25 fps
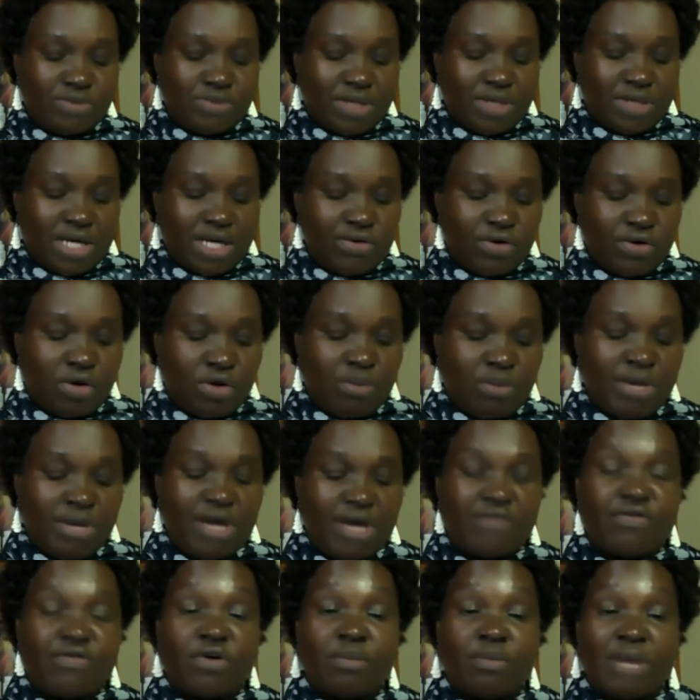we can
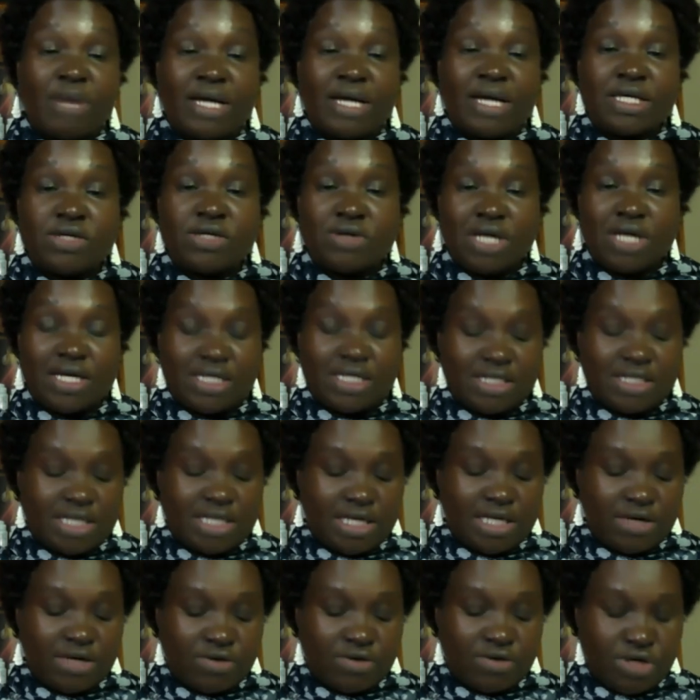recommend for macular
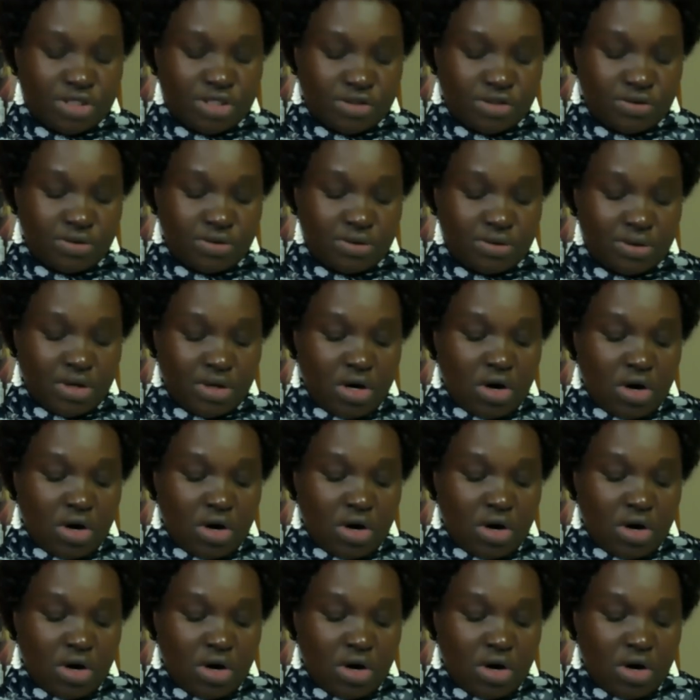degeneration,